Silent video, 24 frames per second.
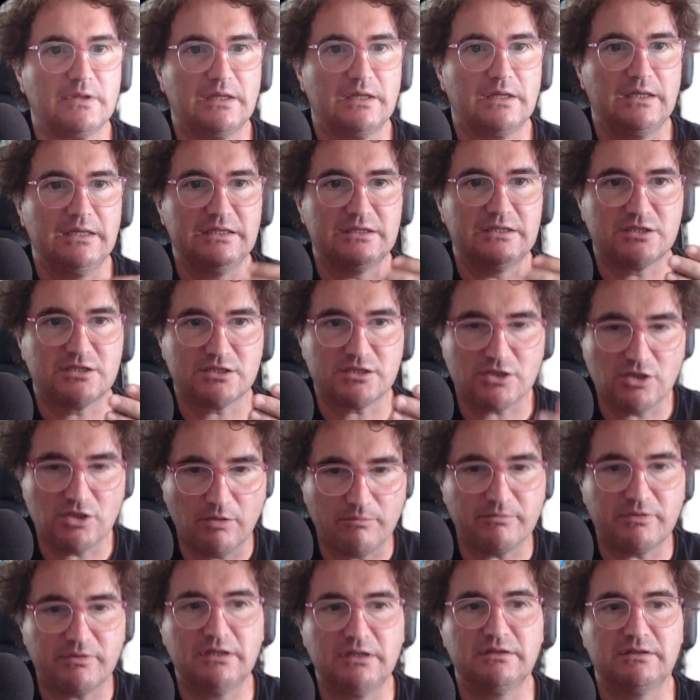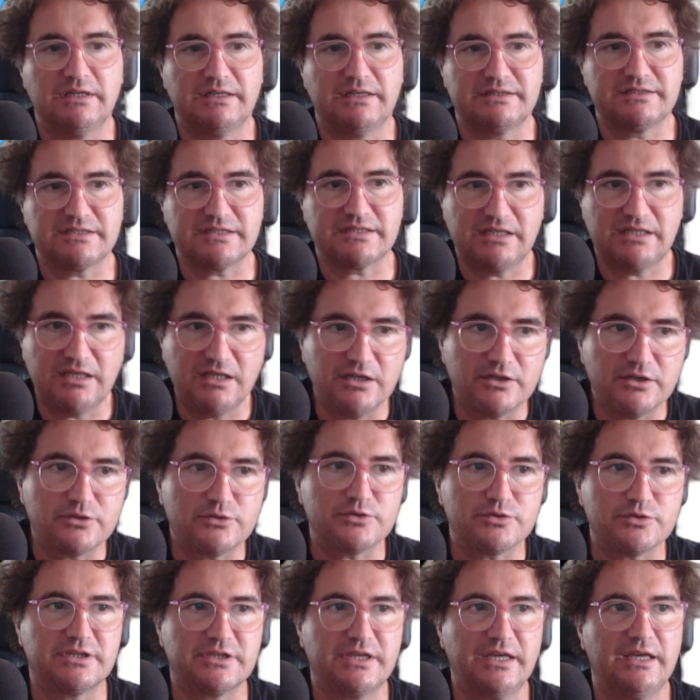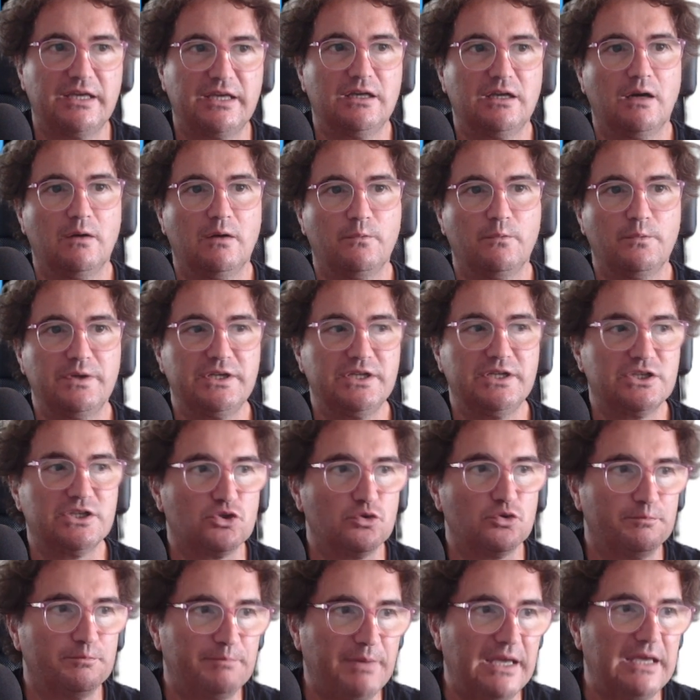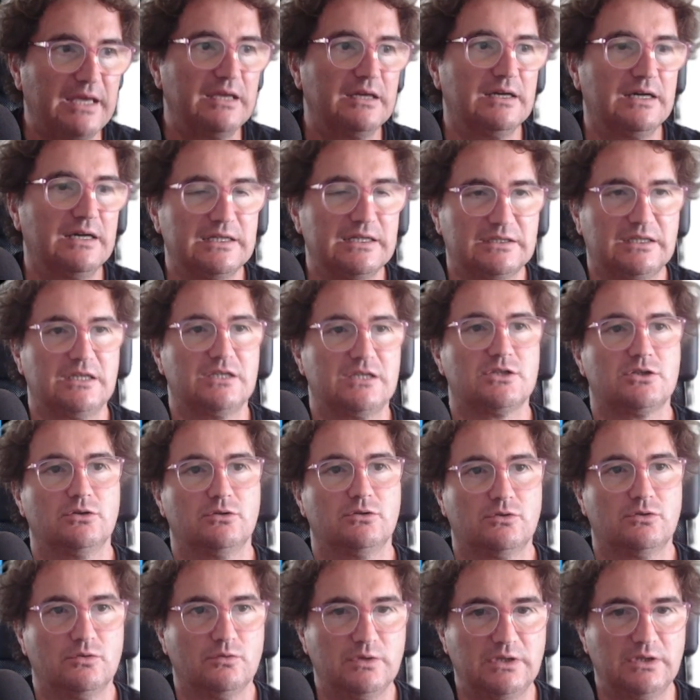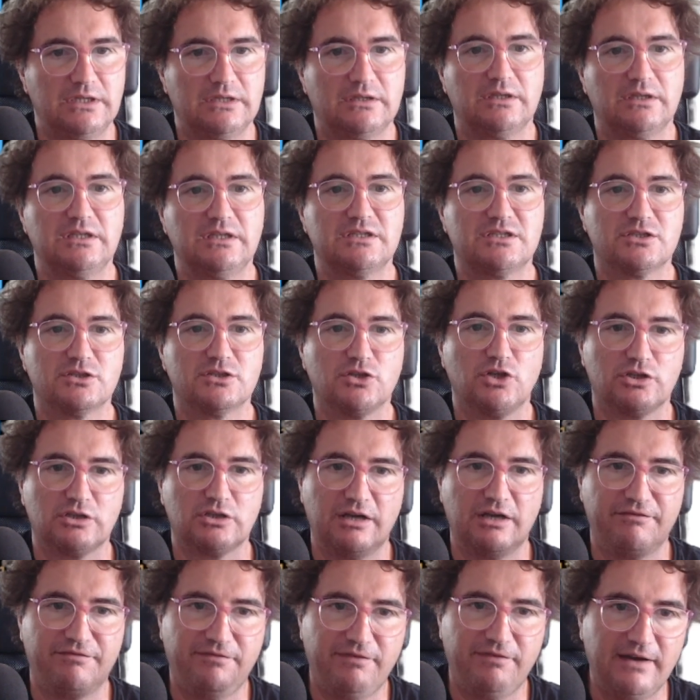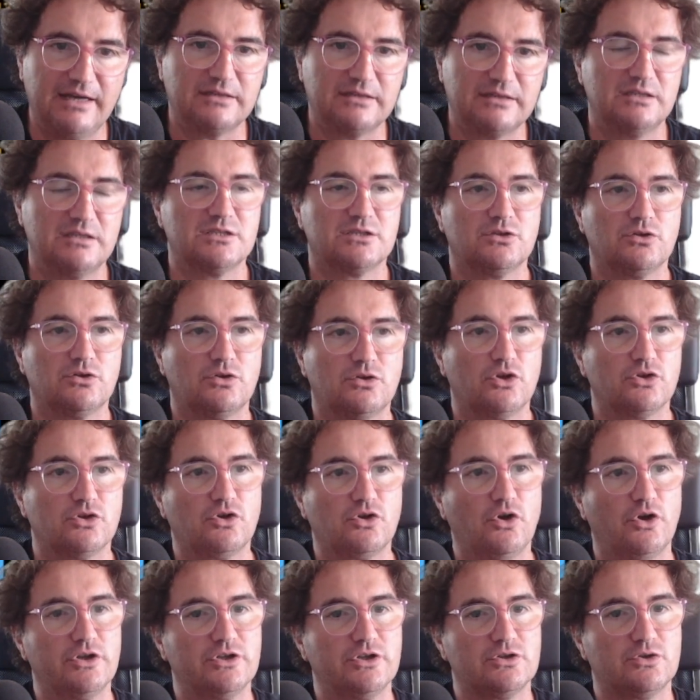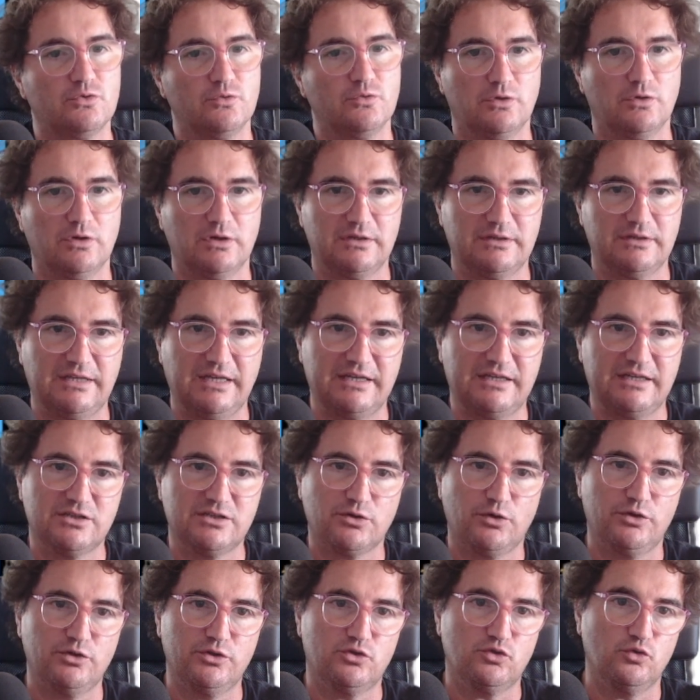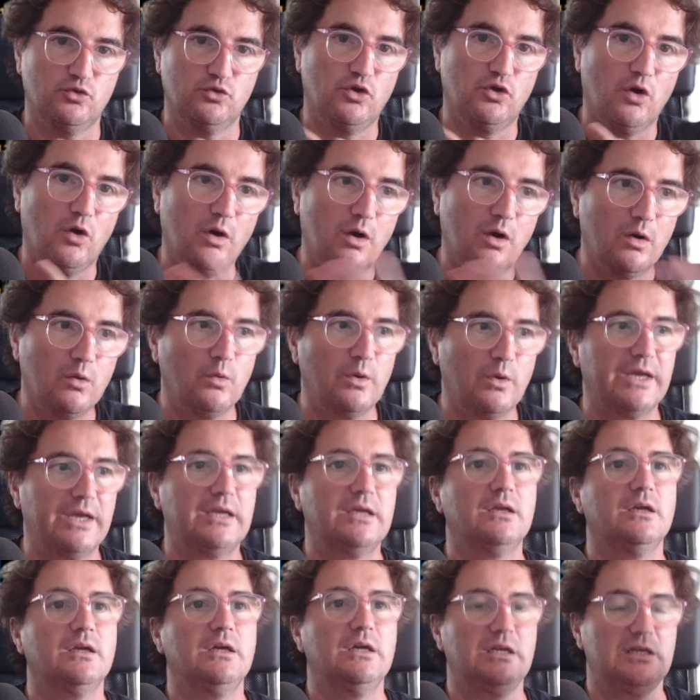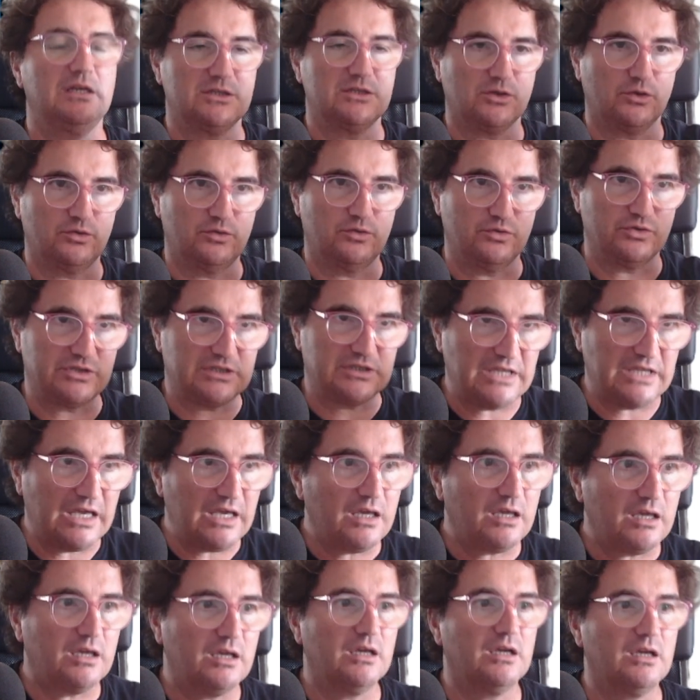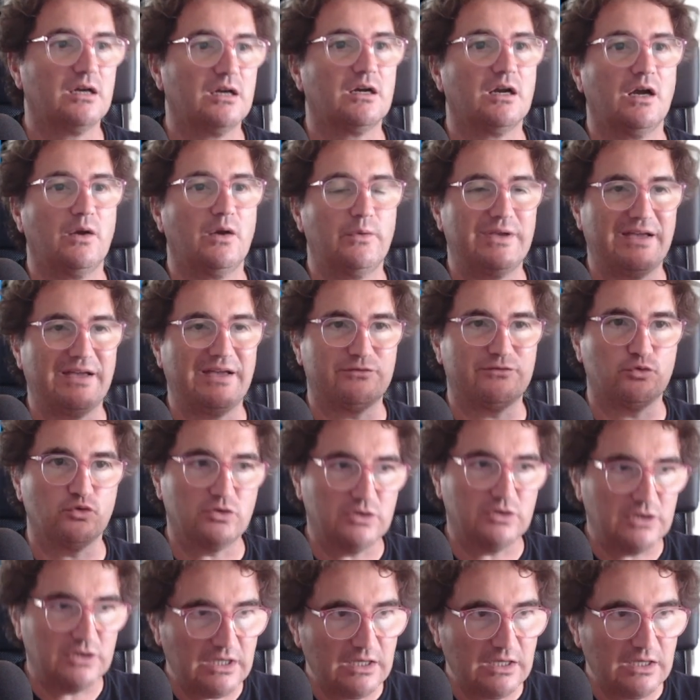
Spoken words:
it's something that's here to stay, and we need to pay attention to it. It's not a fad. It's not going to that is going to go away. It's going to stay here, and we have to deal